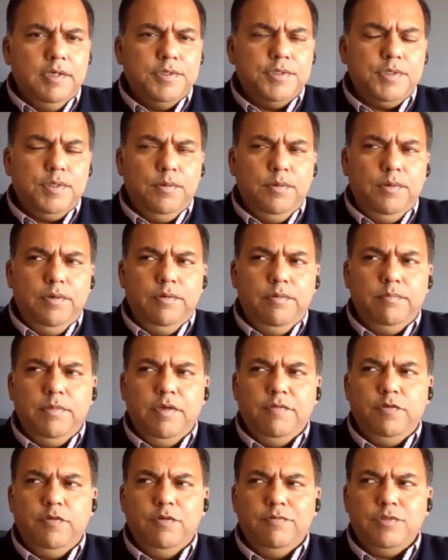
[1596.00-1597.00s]
so
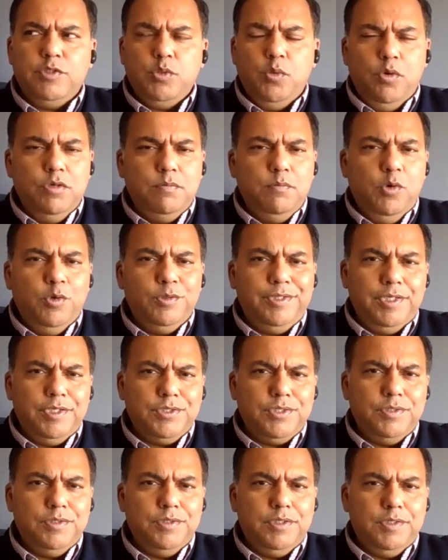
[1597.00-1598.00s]
if you have sold more
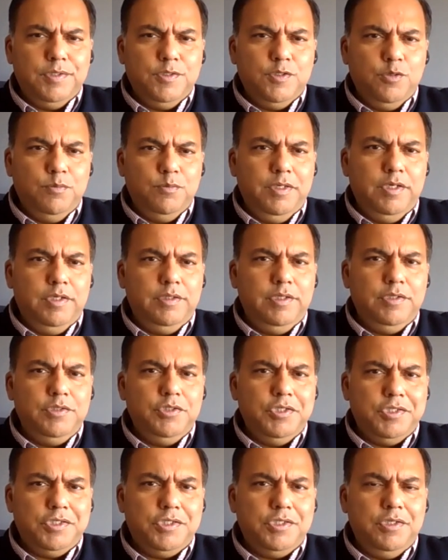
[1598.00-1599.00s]
things to the consumer
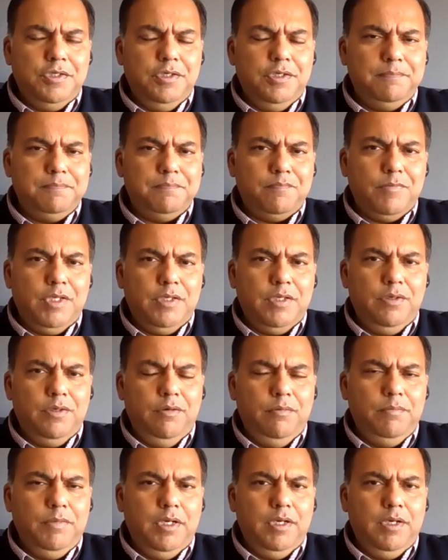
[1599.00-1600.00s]
than just uh, you
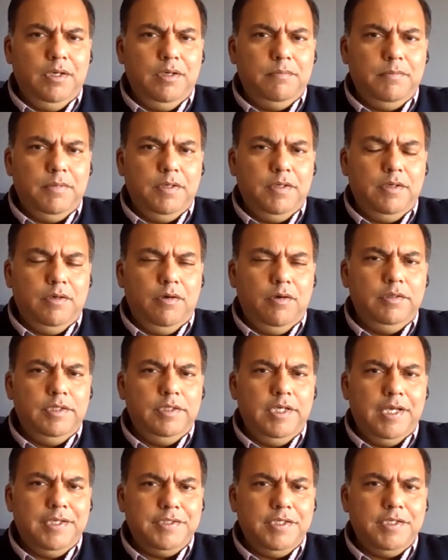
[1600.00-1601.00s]
know um, um uh,
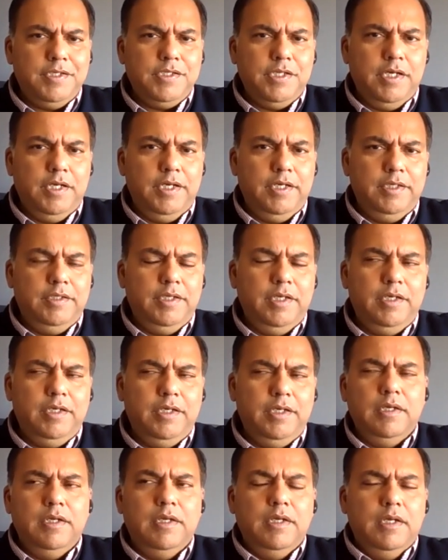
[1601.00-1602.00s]
on the asset side
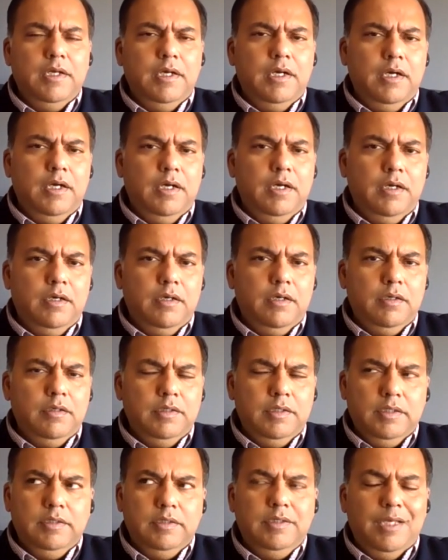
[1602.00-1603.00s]
then uh,
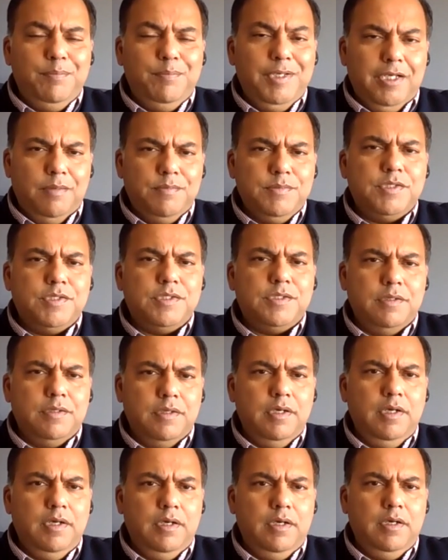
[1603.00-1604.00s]
that becomes
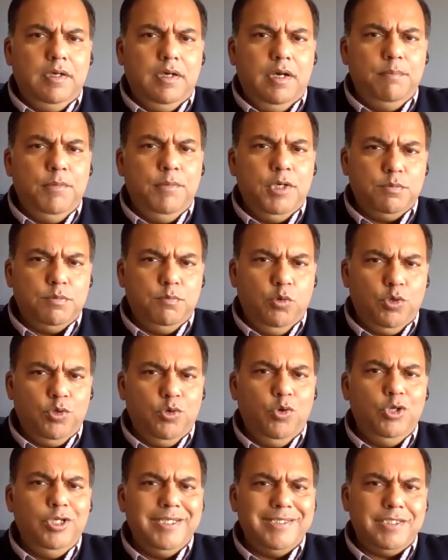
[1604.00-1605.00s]
uh, a much more
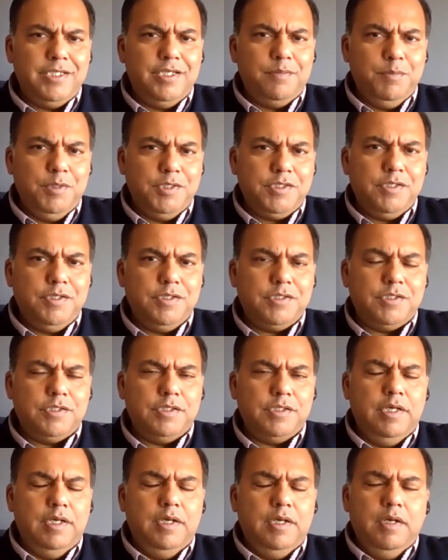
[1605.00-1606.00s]
holistic
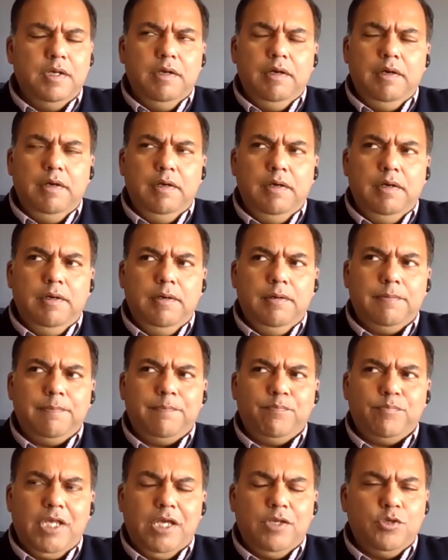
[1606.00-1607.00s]
business uh,
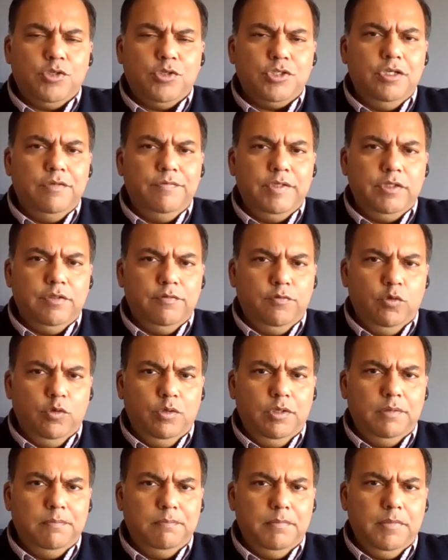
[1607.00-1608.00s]
and you're serving the
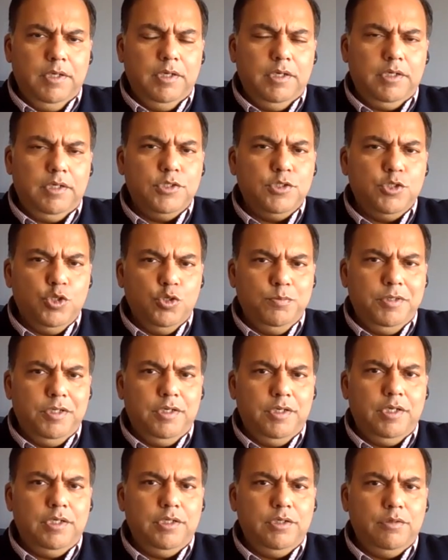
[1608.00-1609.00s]
full uh,
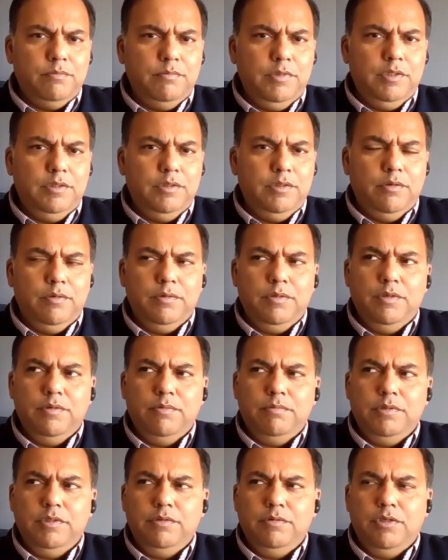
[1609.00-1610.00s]
consumer and you you know
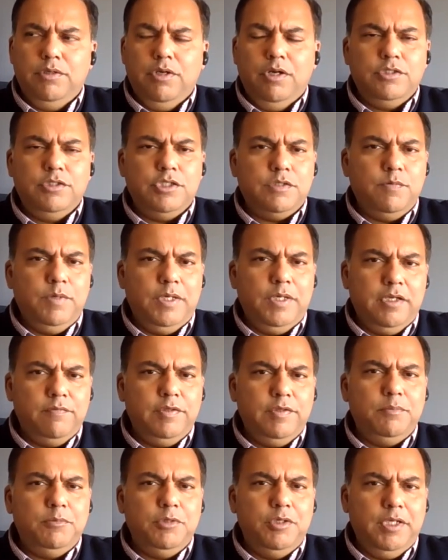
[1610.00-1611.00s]
you you're not just waiting
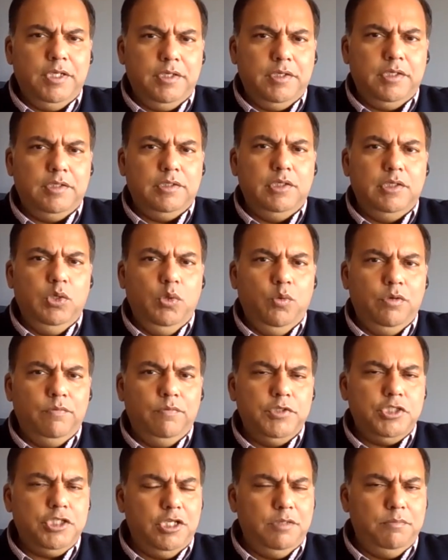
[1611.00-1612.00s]
for them to take another
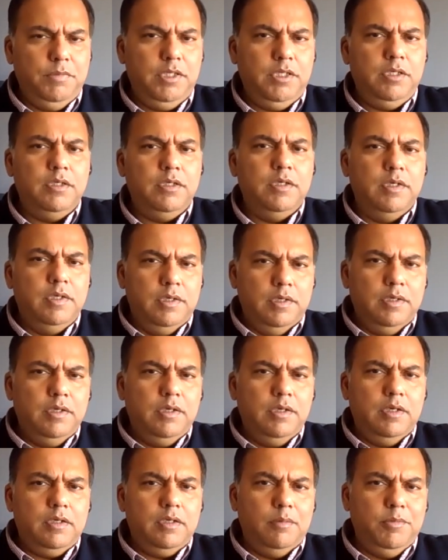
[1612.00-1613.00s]
loan which can be
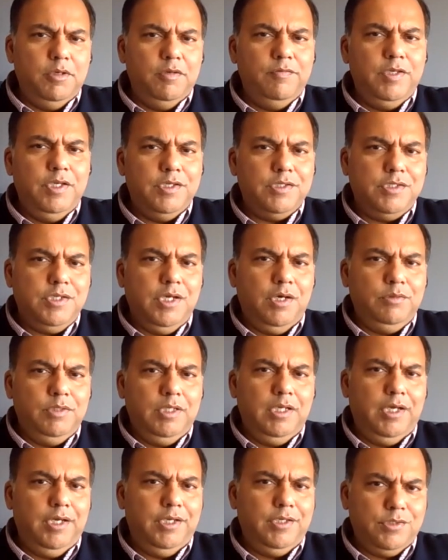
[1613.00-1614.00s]
a couple of years down
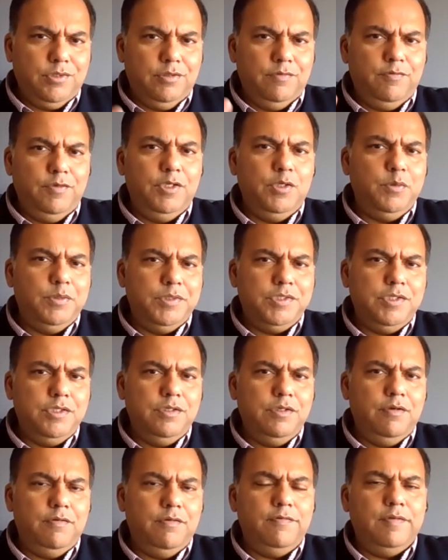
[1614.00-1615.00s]
the line so the
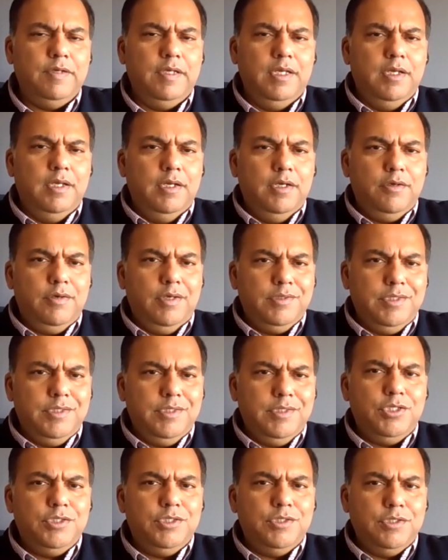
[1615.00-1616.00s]
frequency of
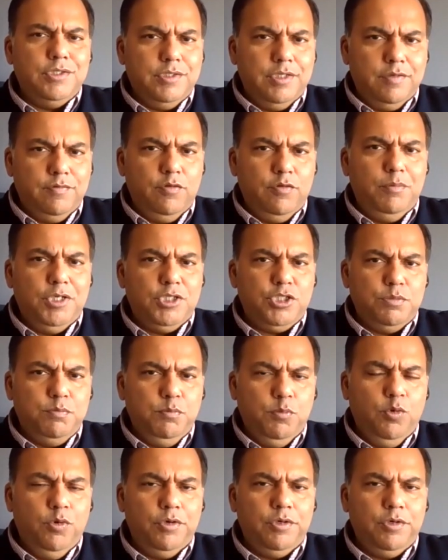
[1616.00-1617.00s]
transactions is therefore much
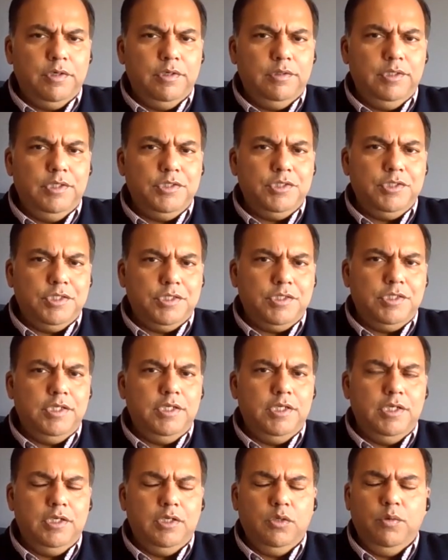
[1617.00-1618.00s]
more than just
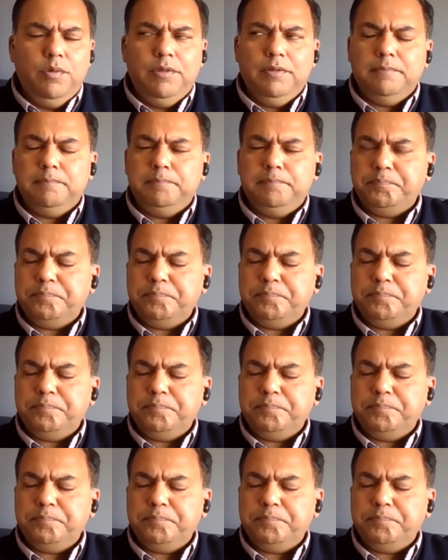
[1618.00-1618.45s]
taking a loan